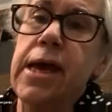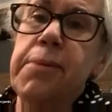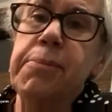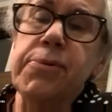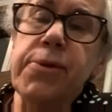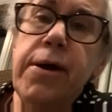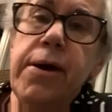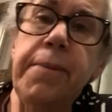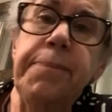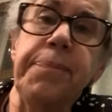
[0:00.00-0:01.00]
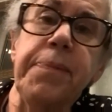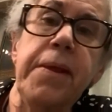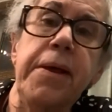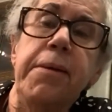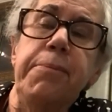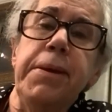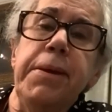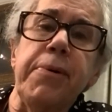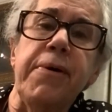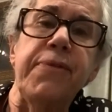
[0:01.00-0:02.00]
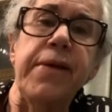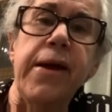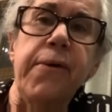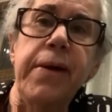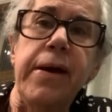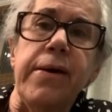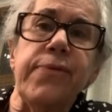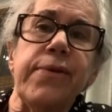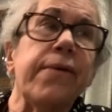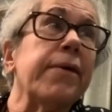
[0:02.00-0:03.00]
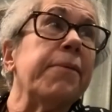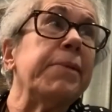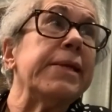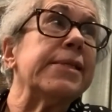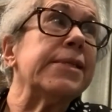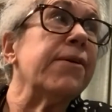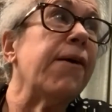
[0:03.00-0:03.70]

is the disabled people of the area. There are going to be